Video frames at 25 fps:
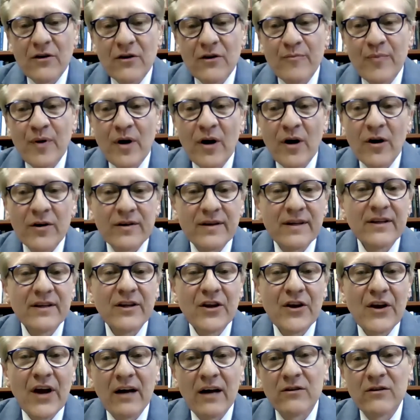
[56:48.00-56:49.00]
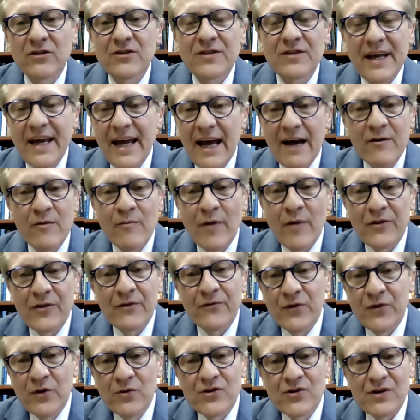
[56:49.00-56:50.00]
are in part the knowledge they have about
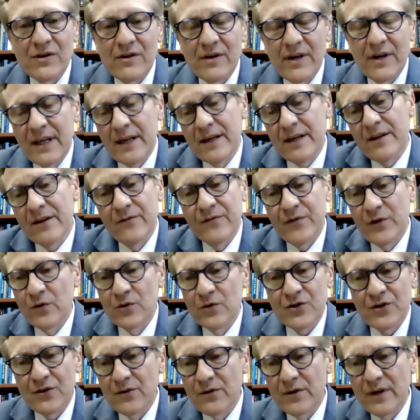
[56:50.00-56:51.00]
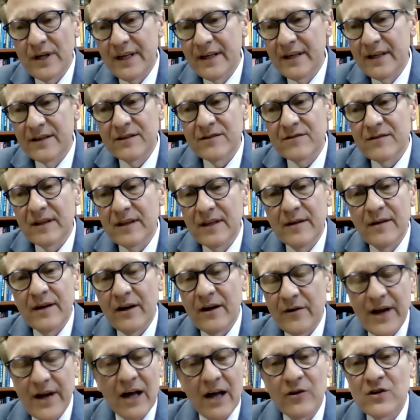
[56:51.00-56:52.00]
the future. And the future is,
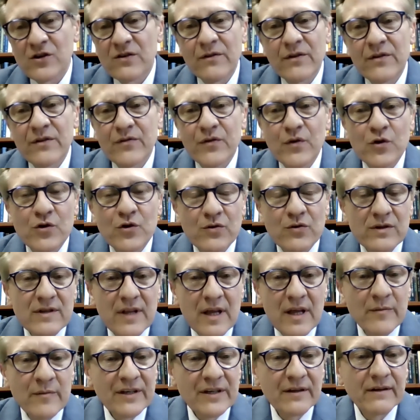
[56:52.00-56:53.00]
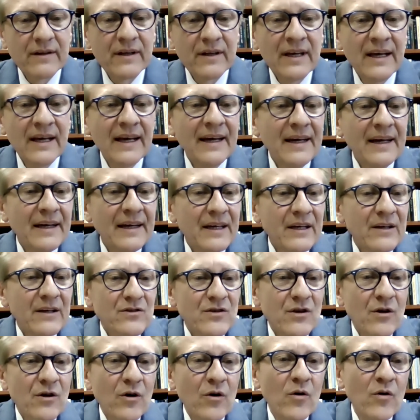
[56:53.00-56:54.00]
our knowledge of the future is limited.
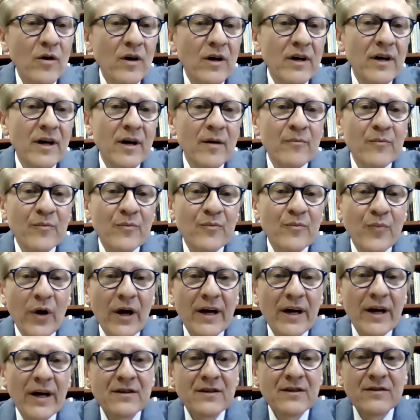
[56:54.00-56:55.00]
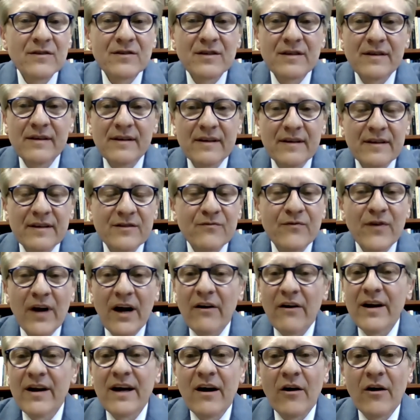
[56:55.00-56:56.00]
So um, prices, it's
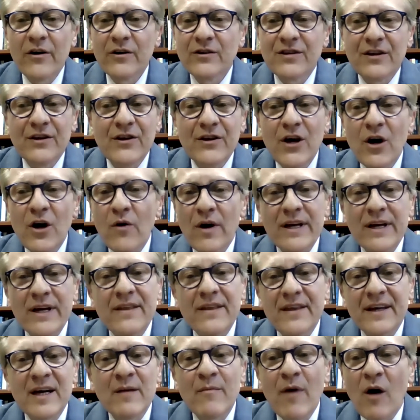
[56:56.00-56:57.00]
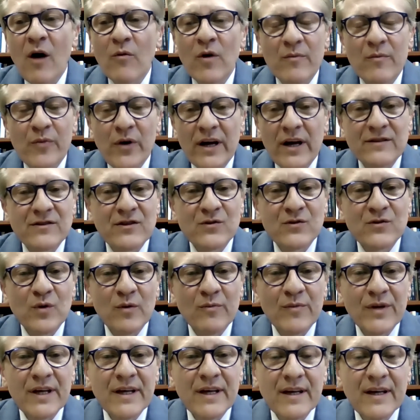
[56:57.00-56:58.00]
very hard to know anything about what prices
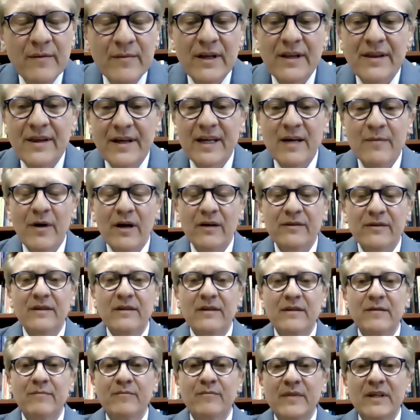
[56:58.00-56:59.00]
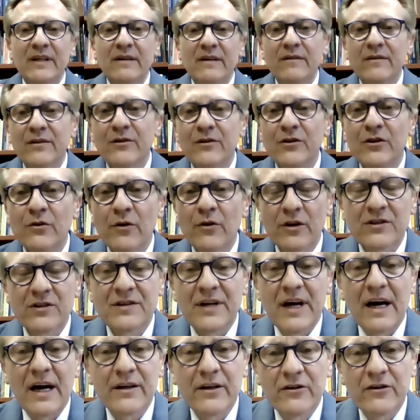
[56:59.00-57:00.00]
will be. I mean, think about the, you know, the New York
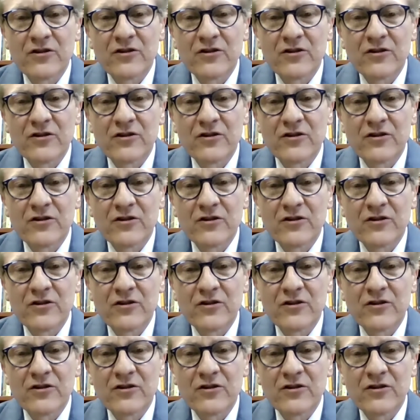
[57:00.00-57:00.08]
Stock